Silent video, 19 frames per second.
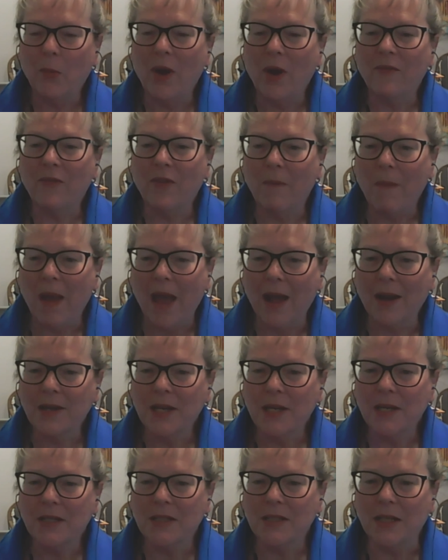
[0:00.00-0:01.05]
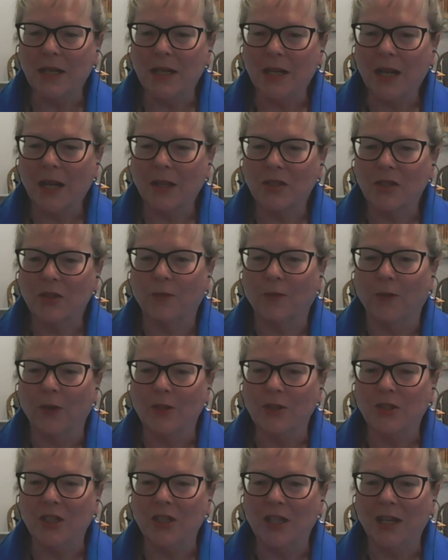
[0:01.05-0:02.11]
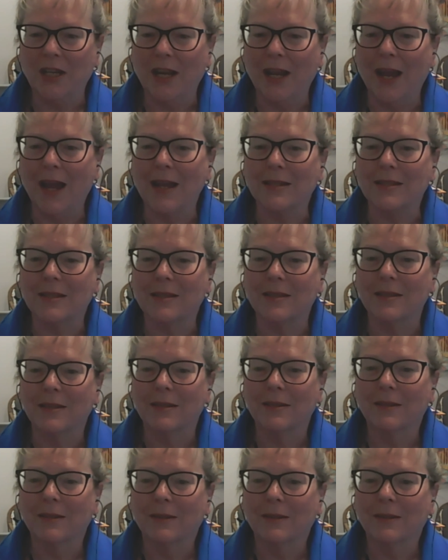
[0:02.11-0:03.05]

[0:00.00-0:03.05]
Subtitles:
He went from acting CDS to full CDS.